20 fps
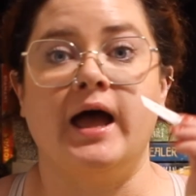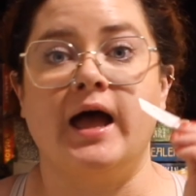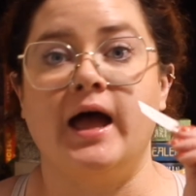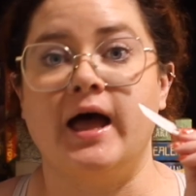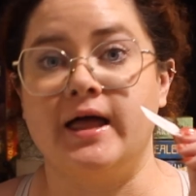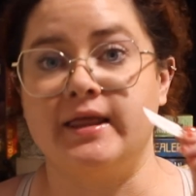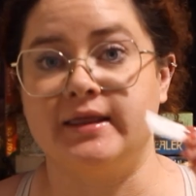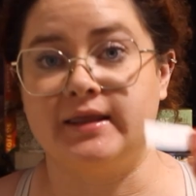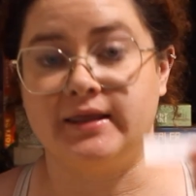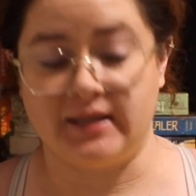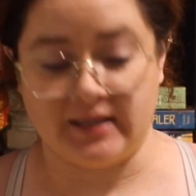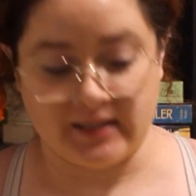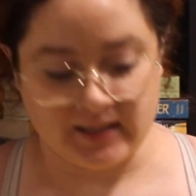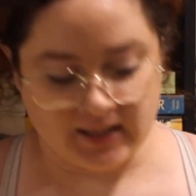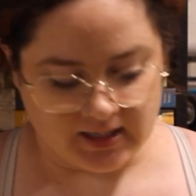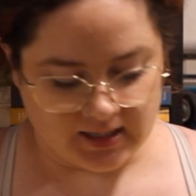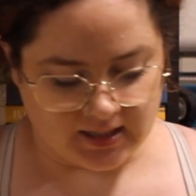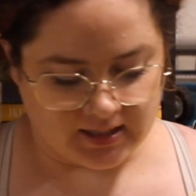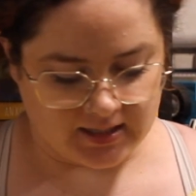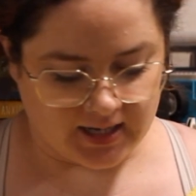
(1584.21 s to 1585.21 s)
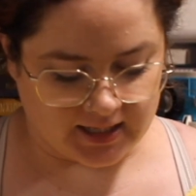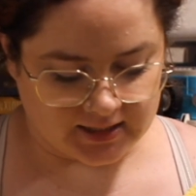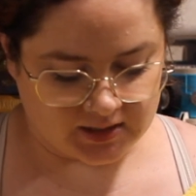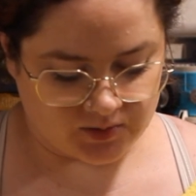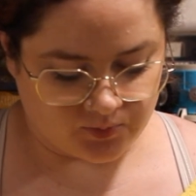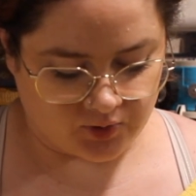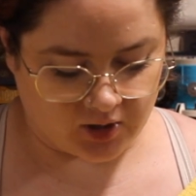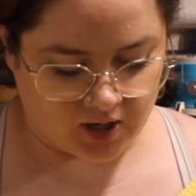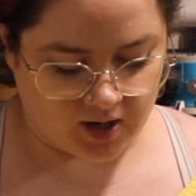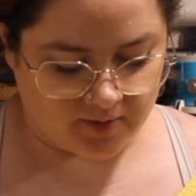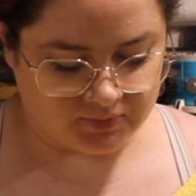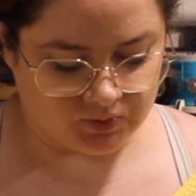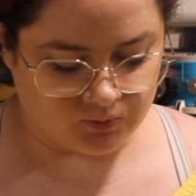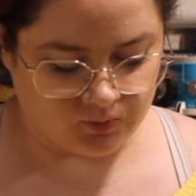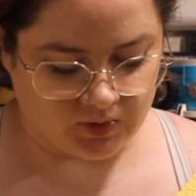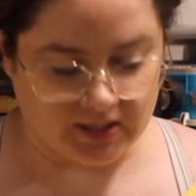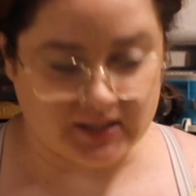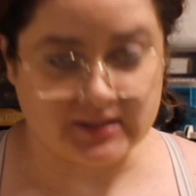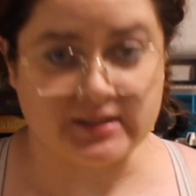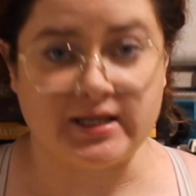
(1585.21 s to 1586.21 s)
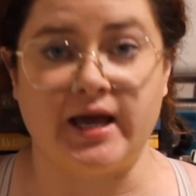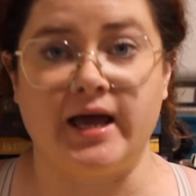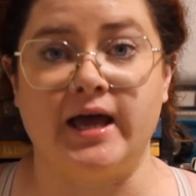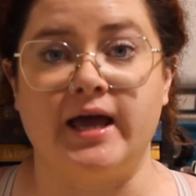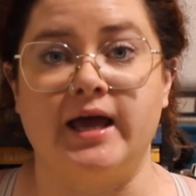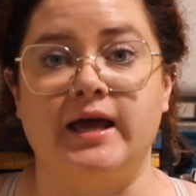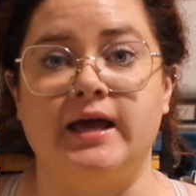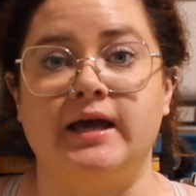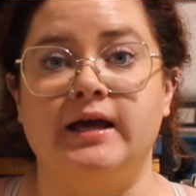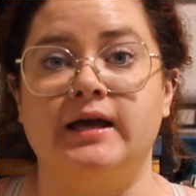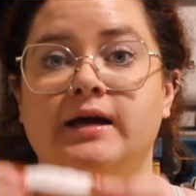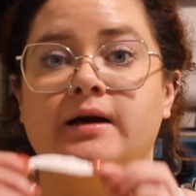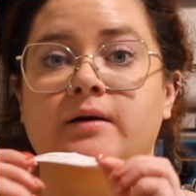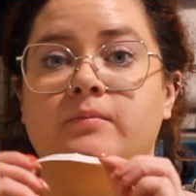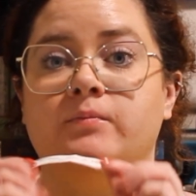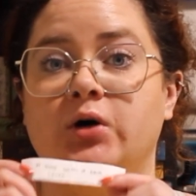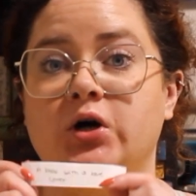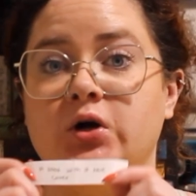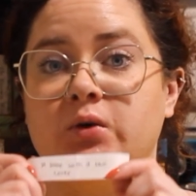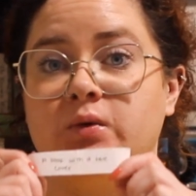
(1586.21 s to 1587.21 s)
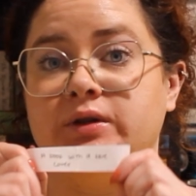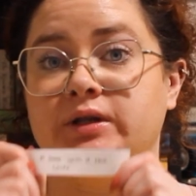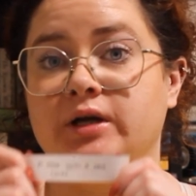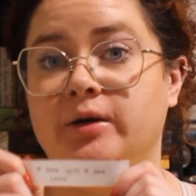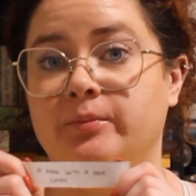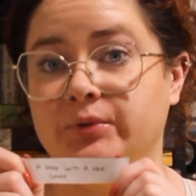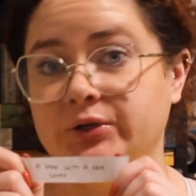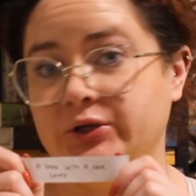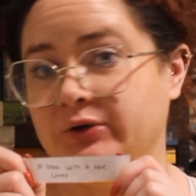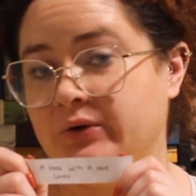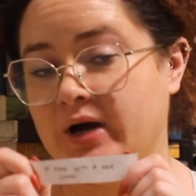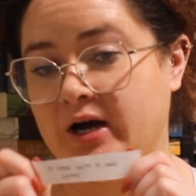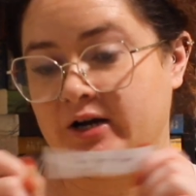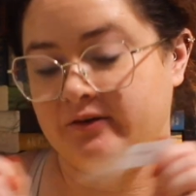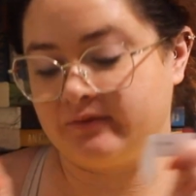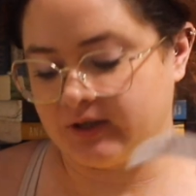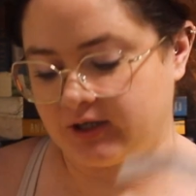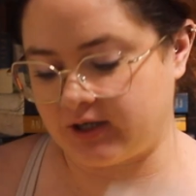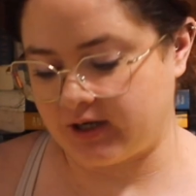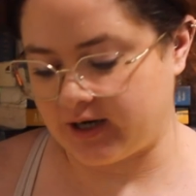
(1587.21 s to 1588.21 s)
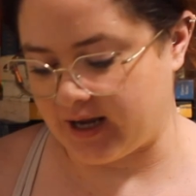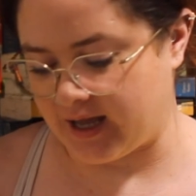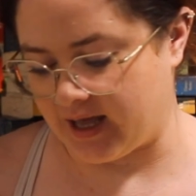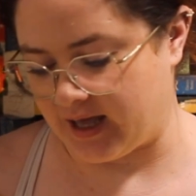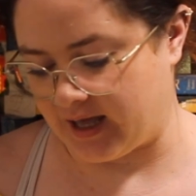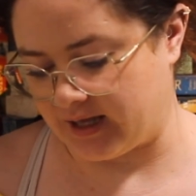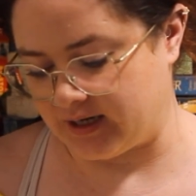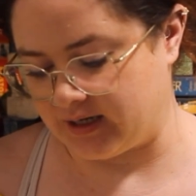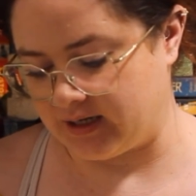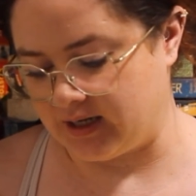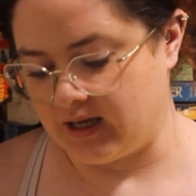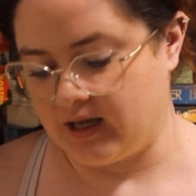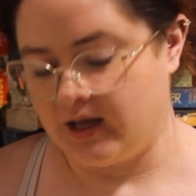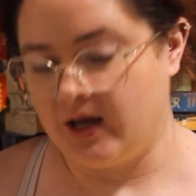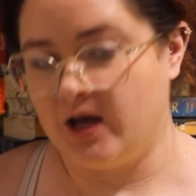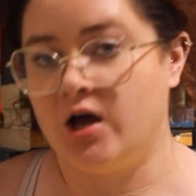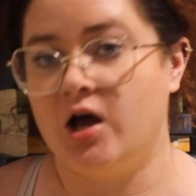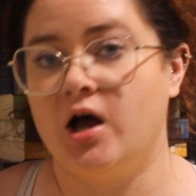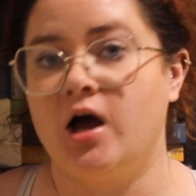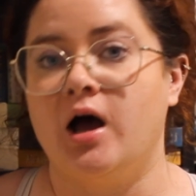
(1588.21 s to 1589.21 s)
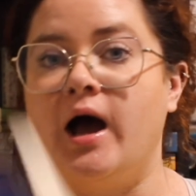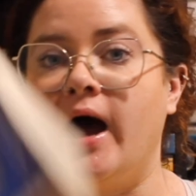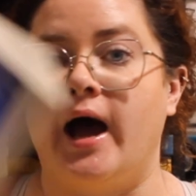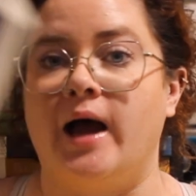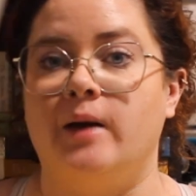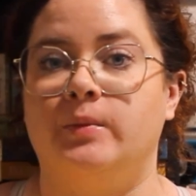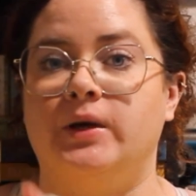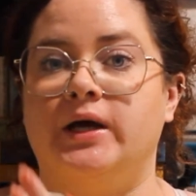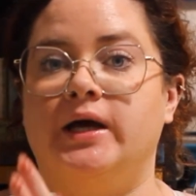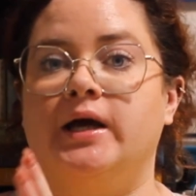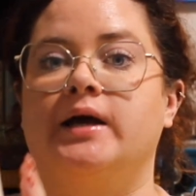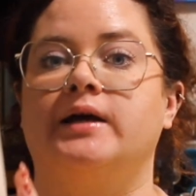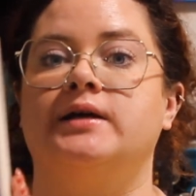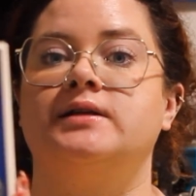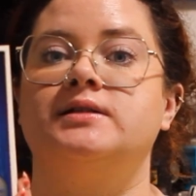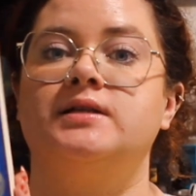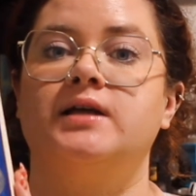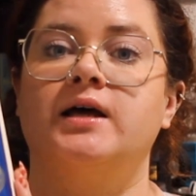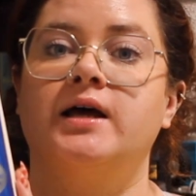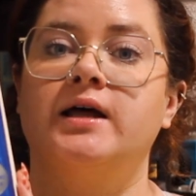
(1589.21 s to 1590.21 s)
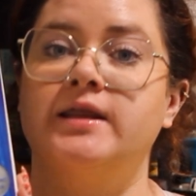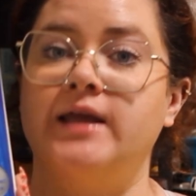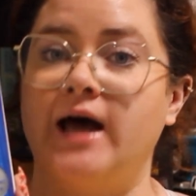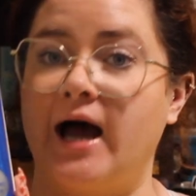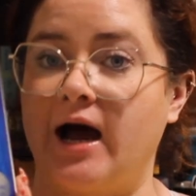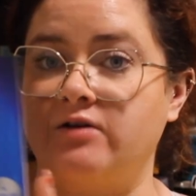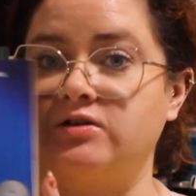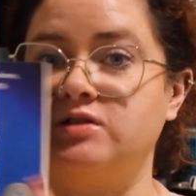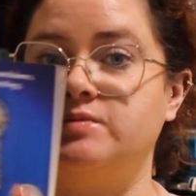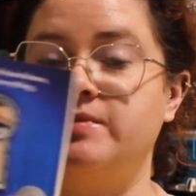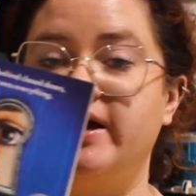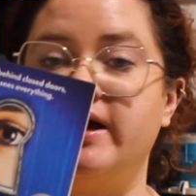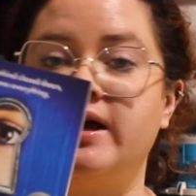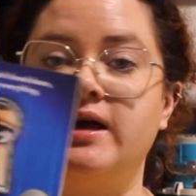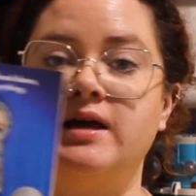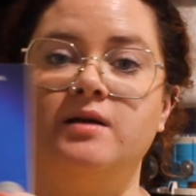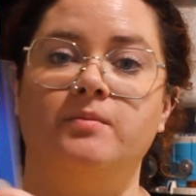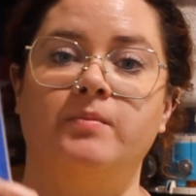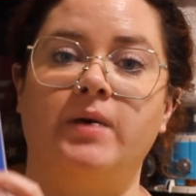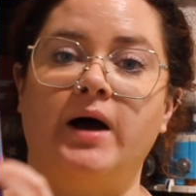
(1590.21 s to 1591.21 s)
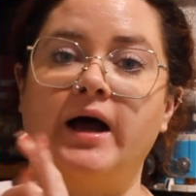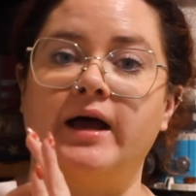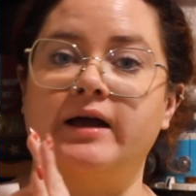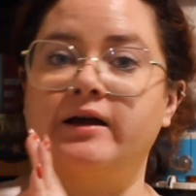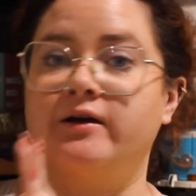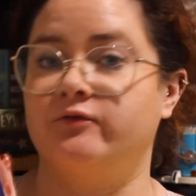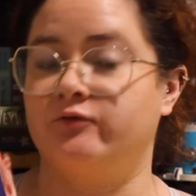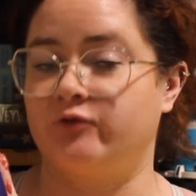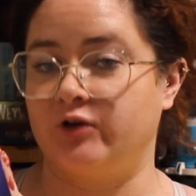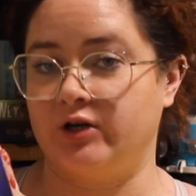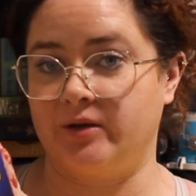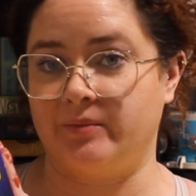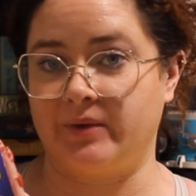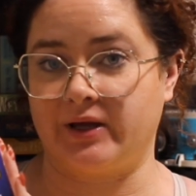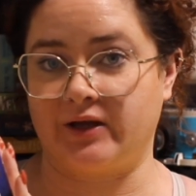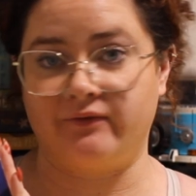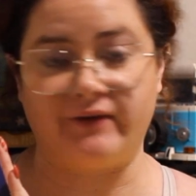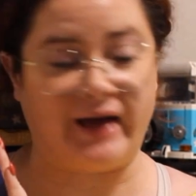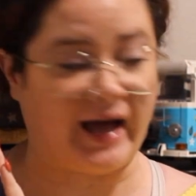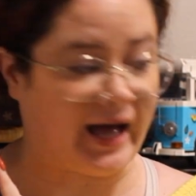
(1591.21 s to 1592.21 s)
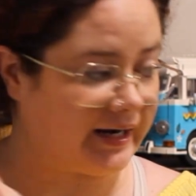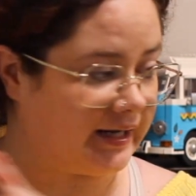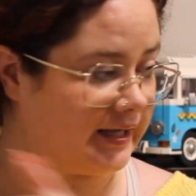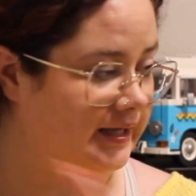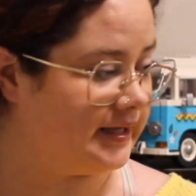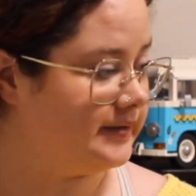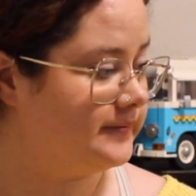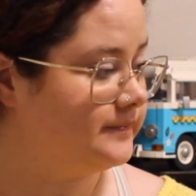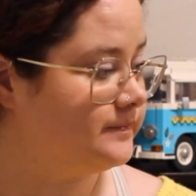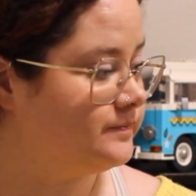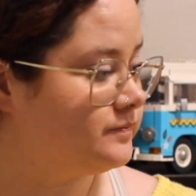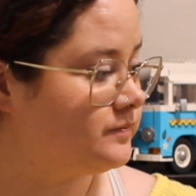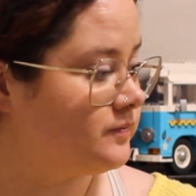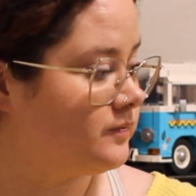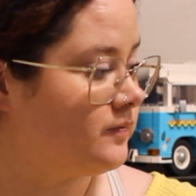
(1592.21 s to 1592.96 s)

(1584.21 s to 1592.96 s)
And the next prompt was a book with a blue cover, and I picked The Housemaid by Frida McFadden.